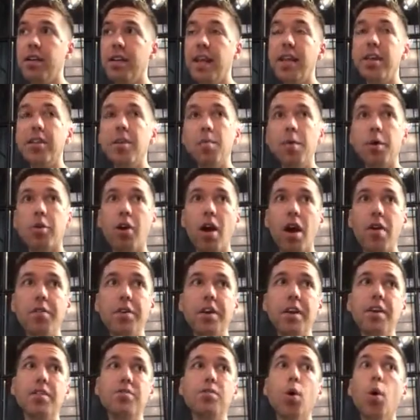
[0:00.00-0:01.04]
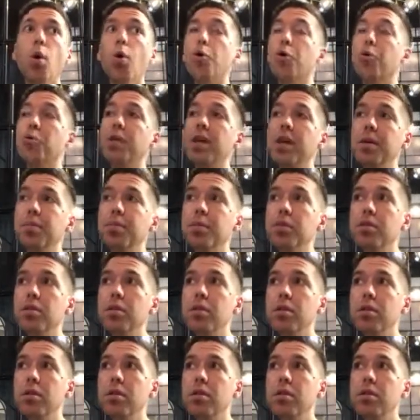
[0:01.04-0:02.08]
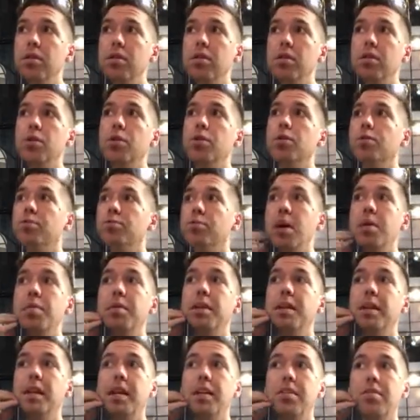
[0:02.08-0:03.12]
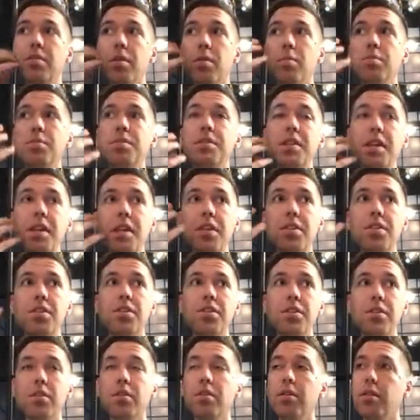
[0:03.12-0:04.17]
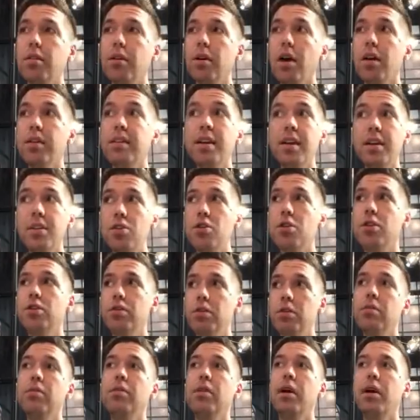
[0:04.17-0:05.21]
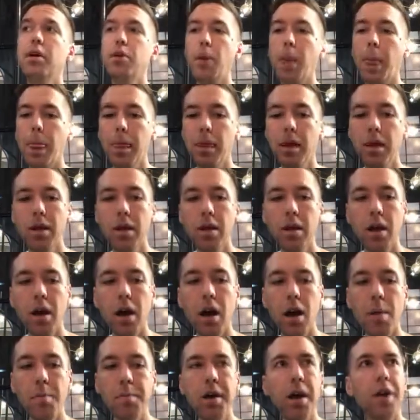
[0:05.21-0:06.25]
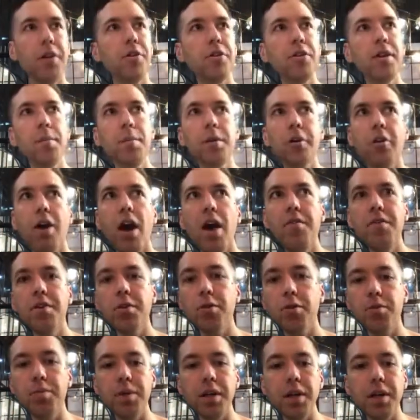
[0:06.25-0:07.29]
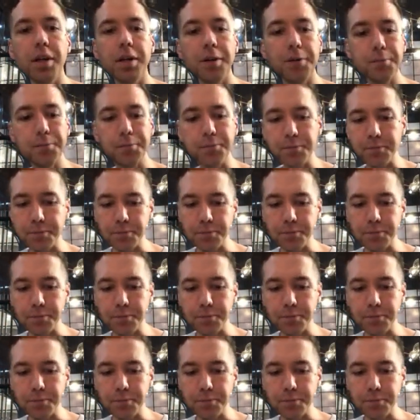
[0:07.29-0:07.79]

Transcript: That demographic is older people who maybe need some teeth attention, right? Another demographic would be